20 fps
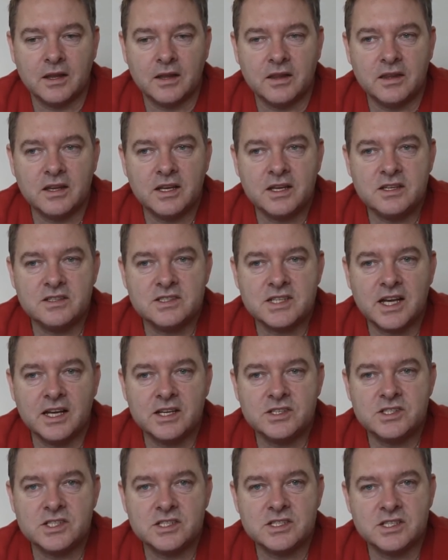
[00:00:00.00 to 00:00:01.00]
these
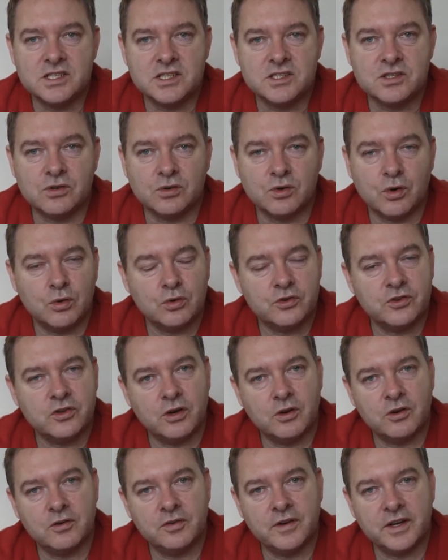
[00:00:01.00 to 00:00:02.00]
agencies are
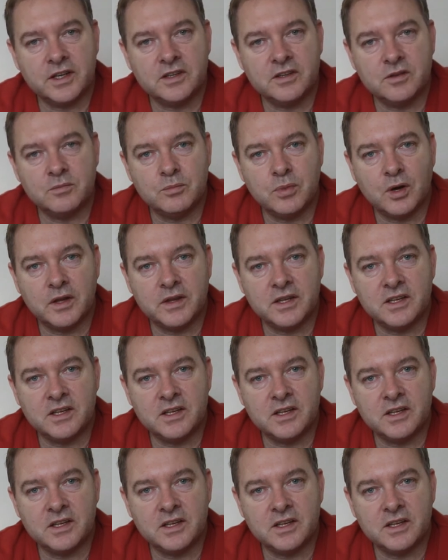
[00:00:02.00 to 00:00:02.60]
also affected by